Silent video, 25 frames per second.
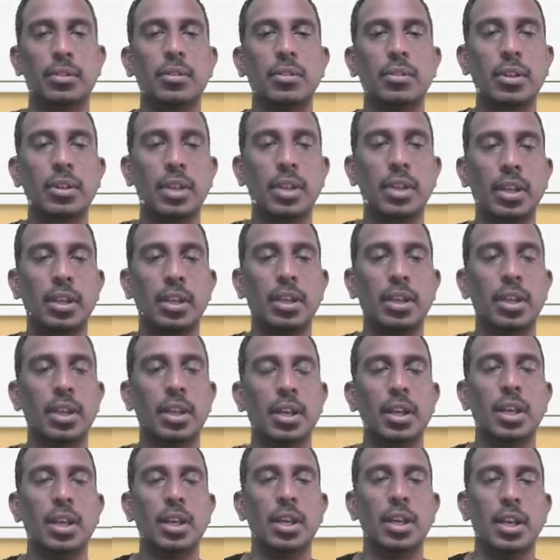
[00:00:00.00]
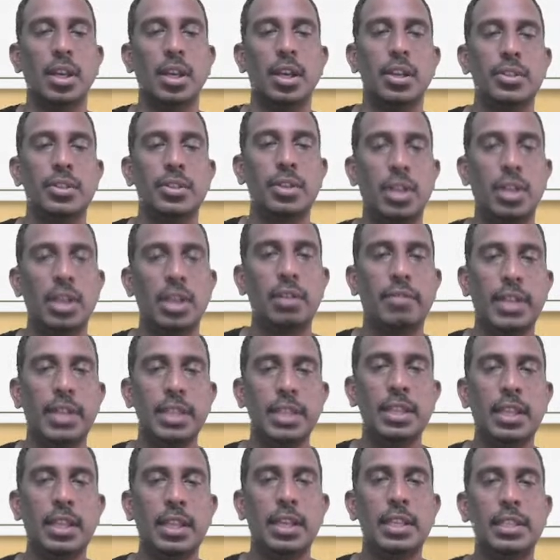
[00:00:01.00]
Okay. So here
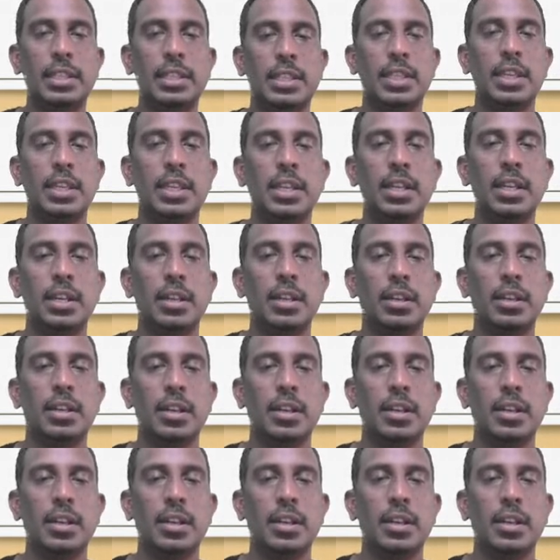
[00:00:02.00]
when there is a